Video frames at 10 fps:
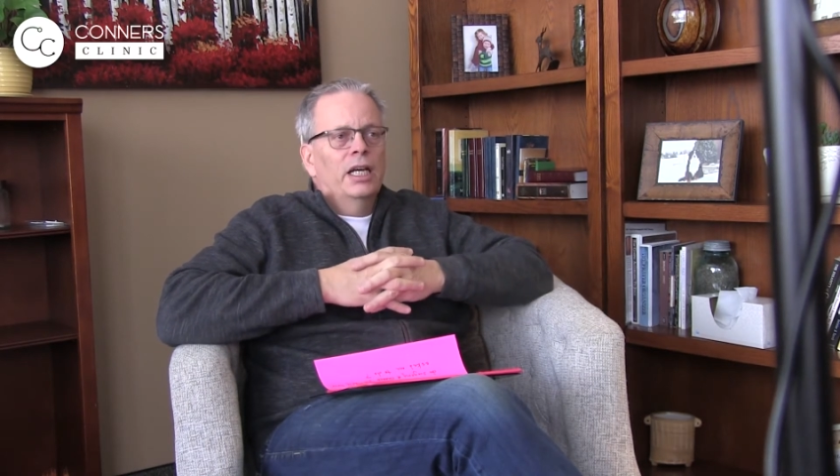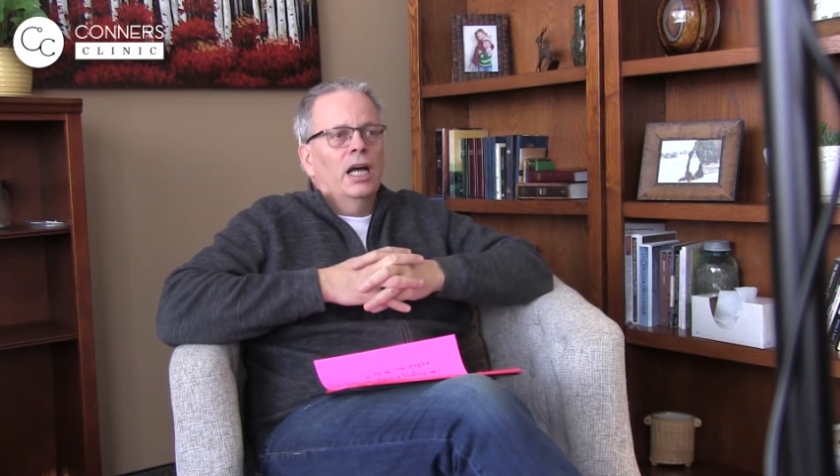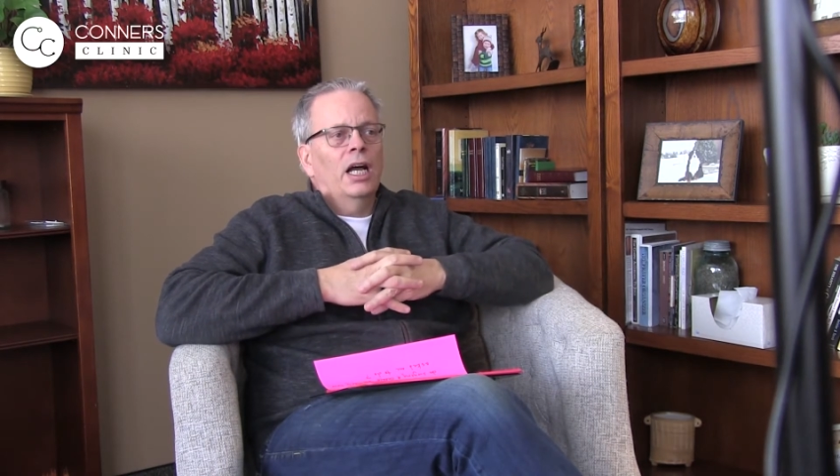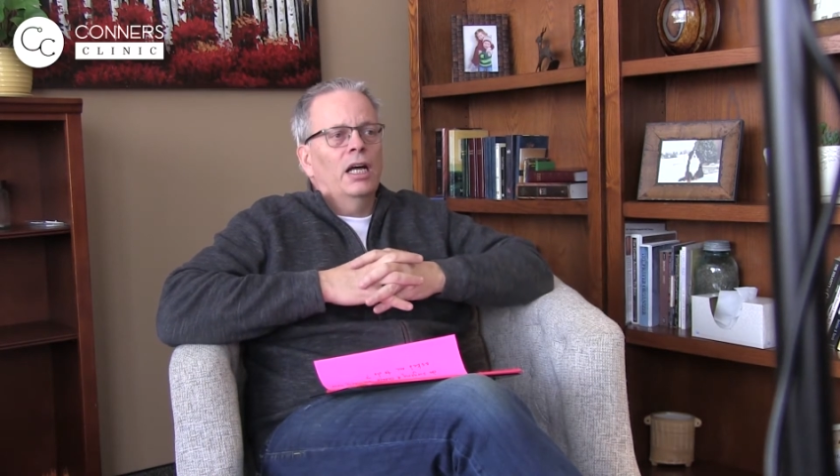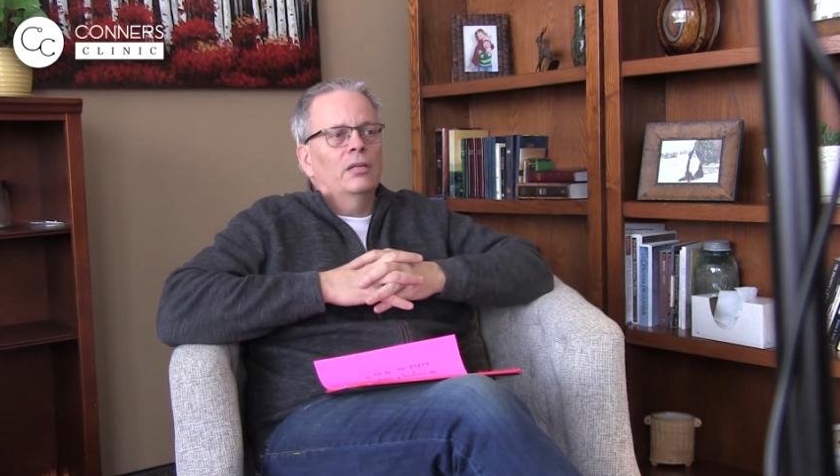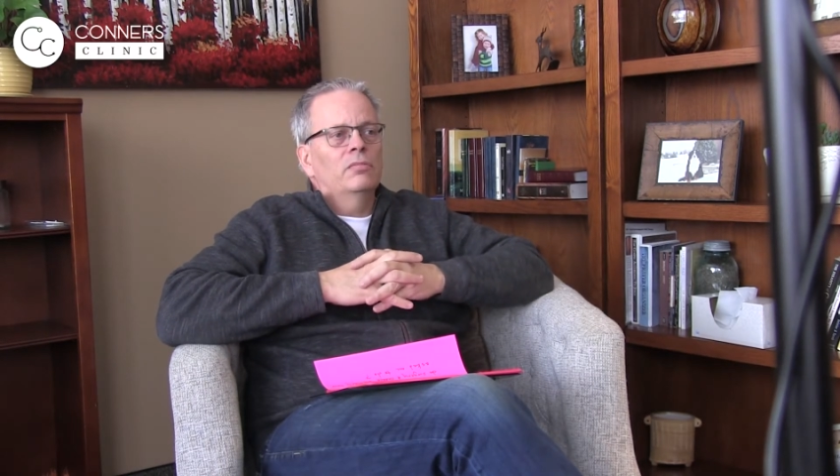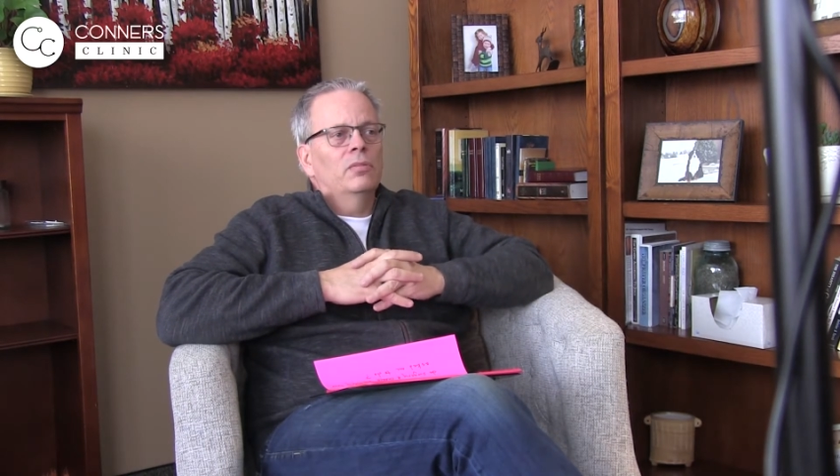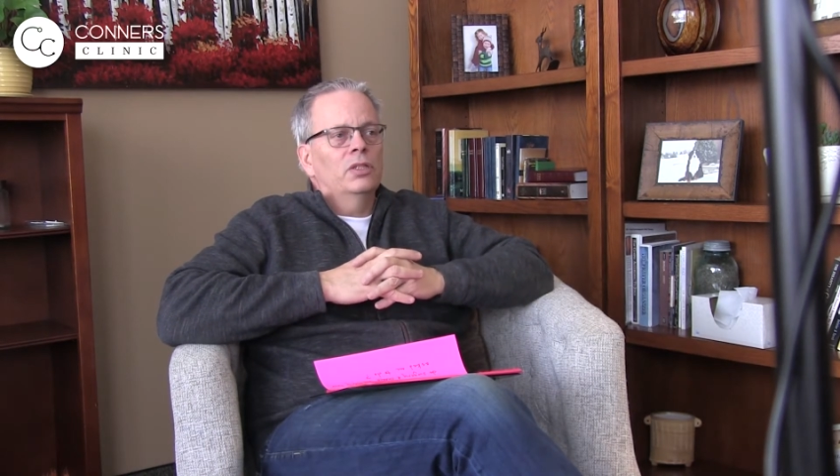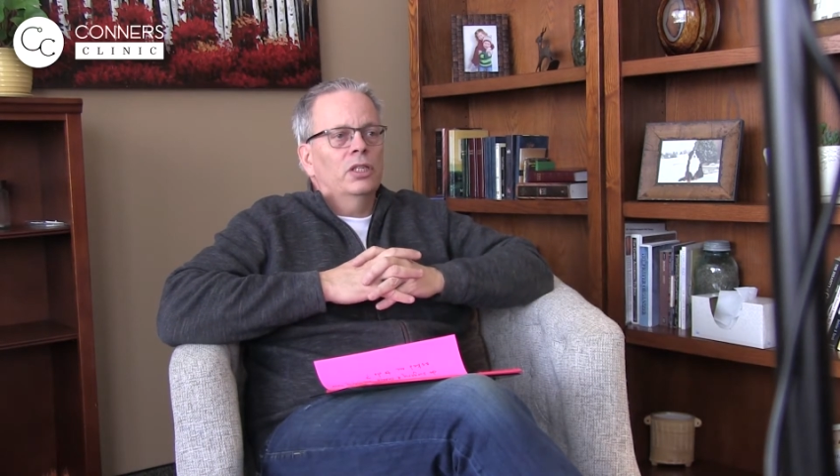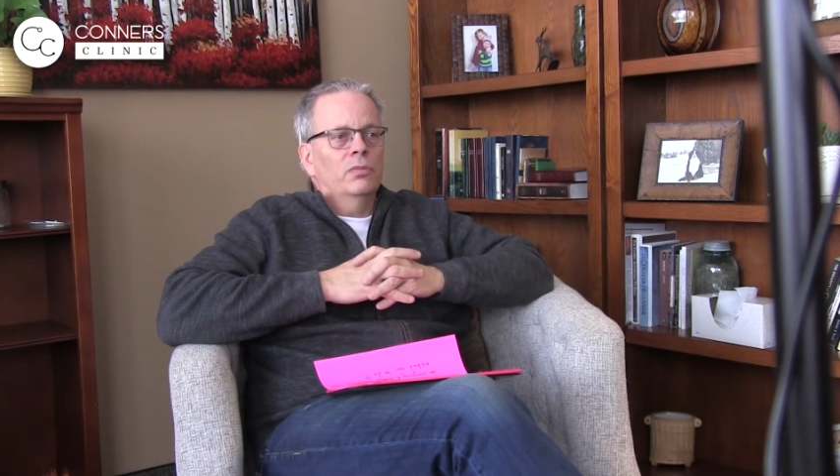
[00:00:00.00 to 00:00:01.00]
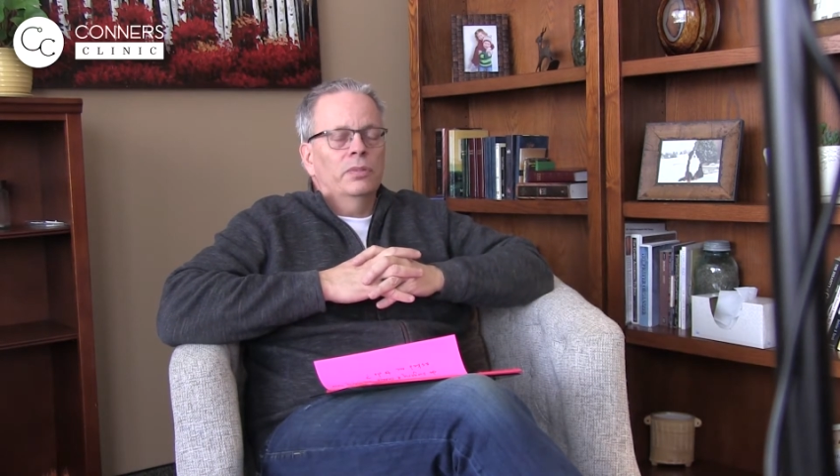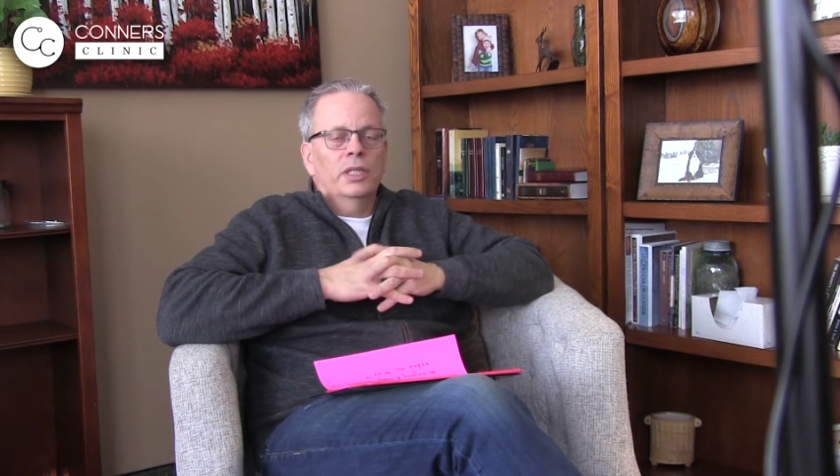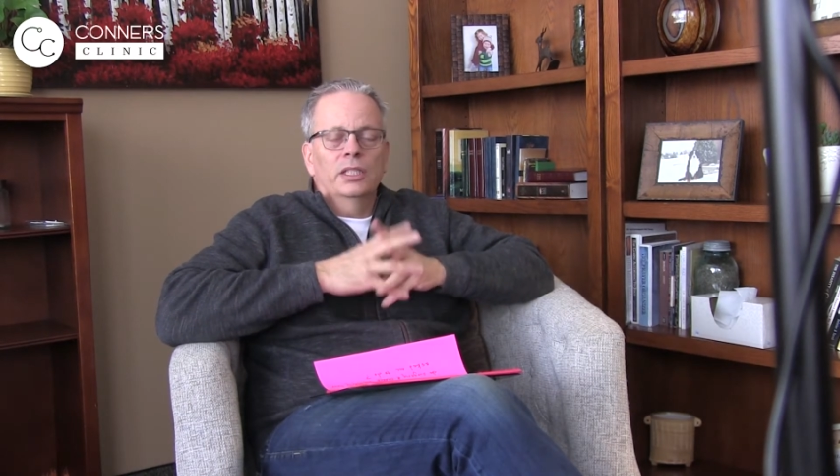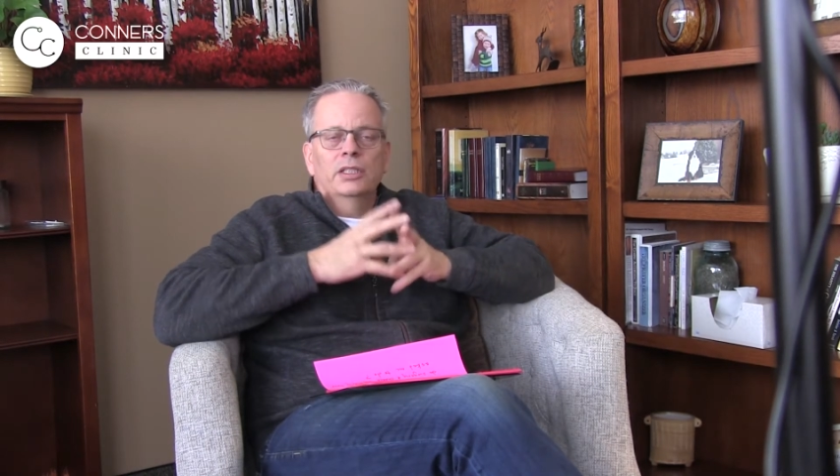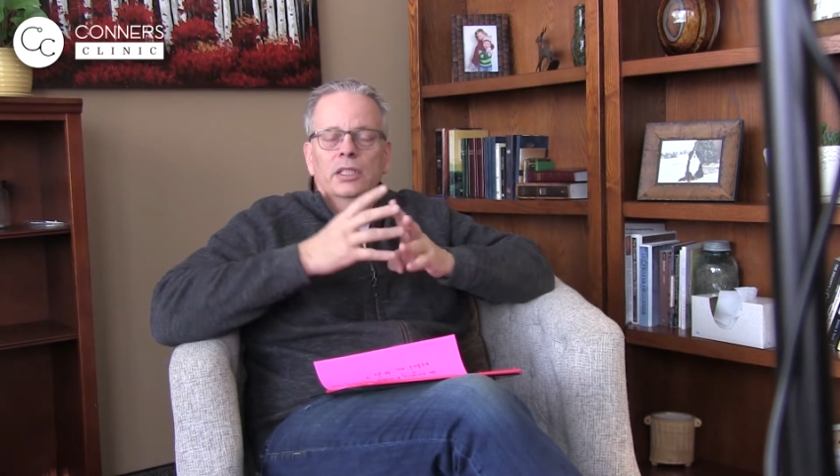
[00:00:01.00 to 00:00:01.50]
Um, you know,
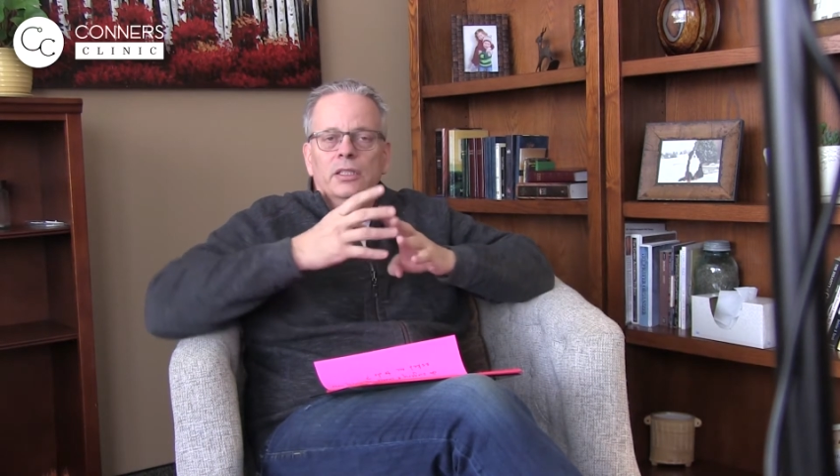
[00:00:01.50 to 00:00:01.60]
because